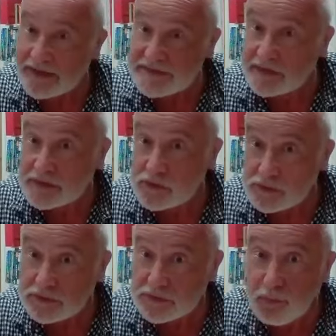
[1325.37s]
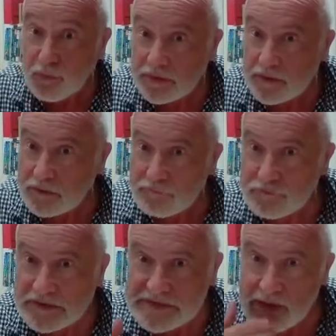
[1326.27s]
Isaac Newton had pointed out,
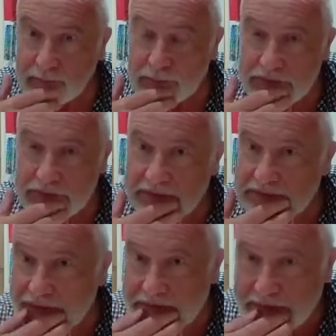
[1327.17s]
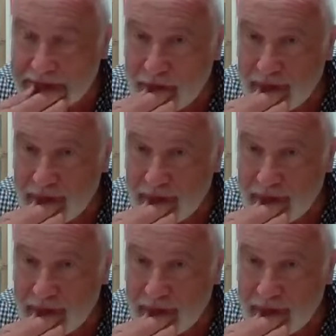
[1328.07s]
for example, in, in, in,